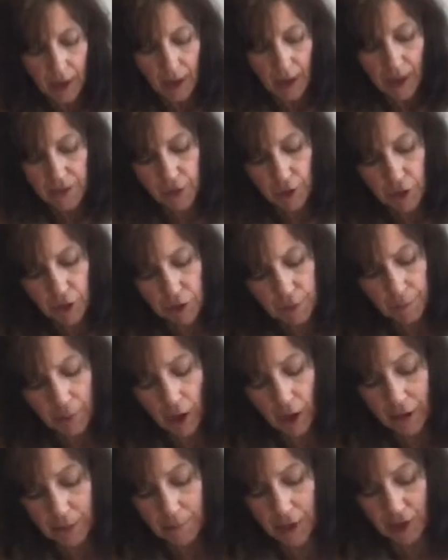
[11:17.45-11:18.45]
And the good
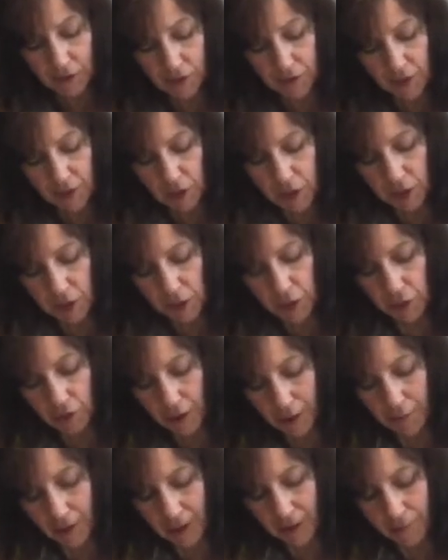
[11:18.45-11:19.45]
part about this too,
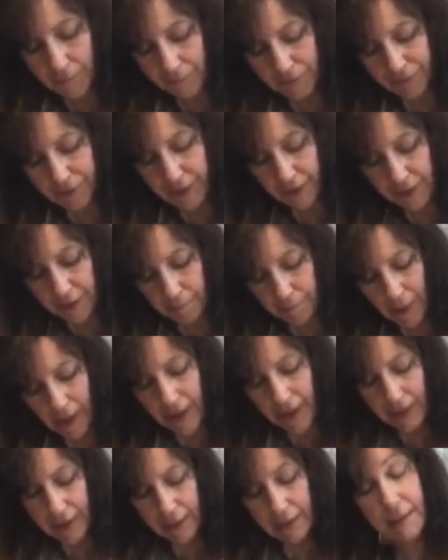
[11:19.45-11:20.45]
I mean,
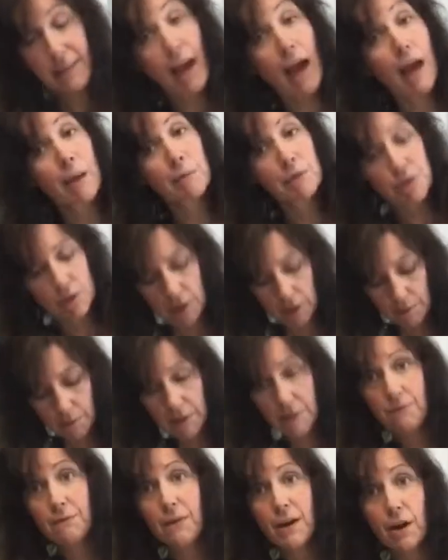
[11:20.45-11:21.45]
baking time is going to
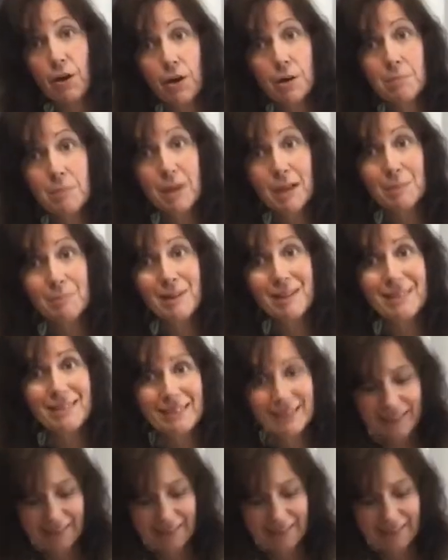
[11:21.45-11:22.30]
be very minimal.